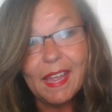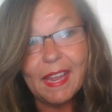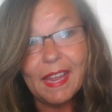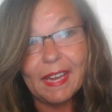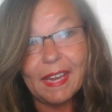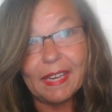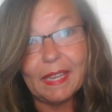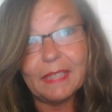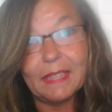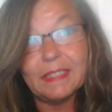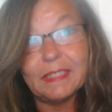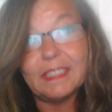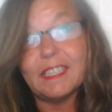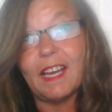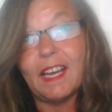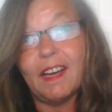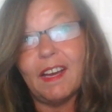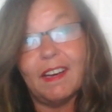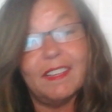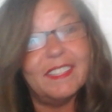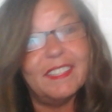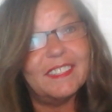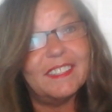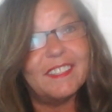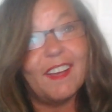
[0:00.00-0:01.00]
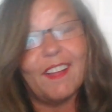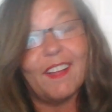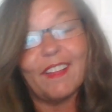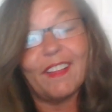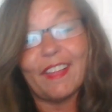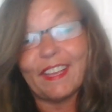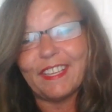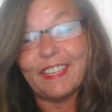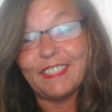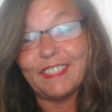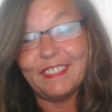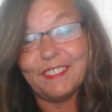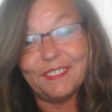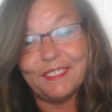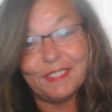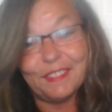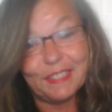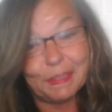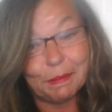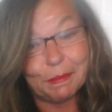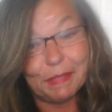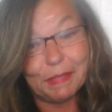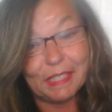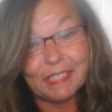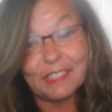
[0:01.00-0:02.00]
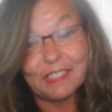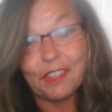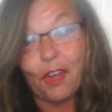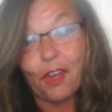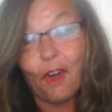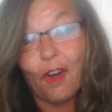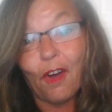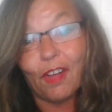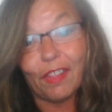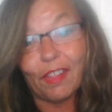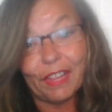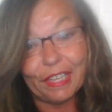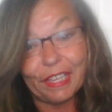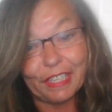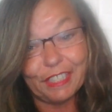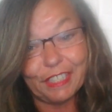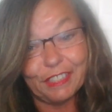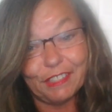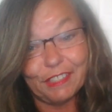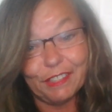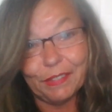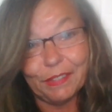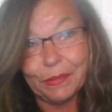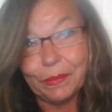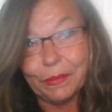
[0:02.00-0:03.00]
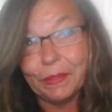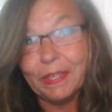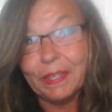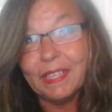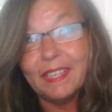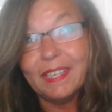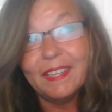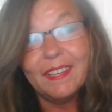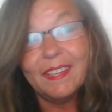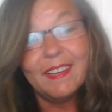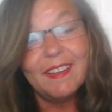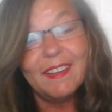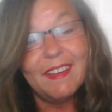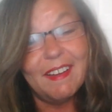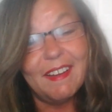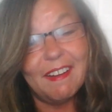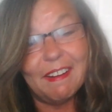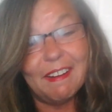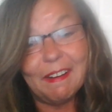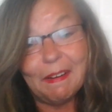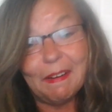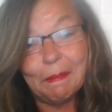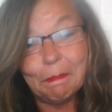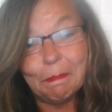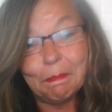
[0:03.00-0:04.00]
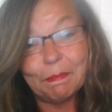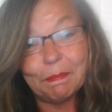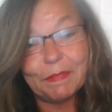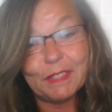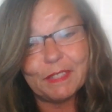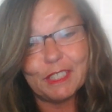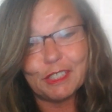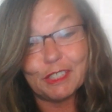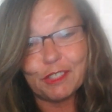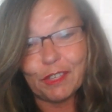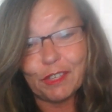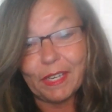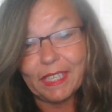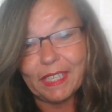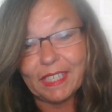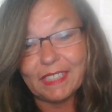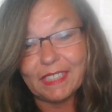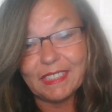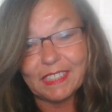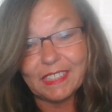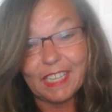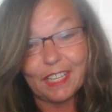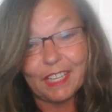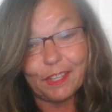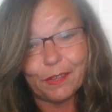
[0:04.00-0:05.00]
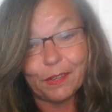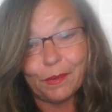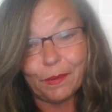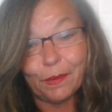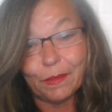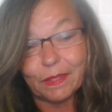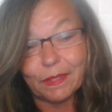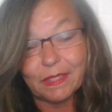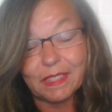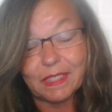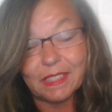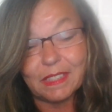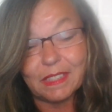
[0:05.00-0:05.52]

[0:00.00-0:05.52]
And it's all I can do this week. It's all I can do to try and stay the course.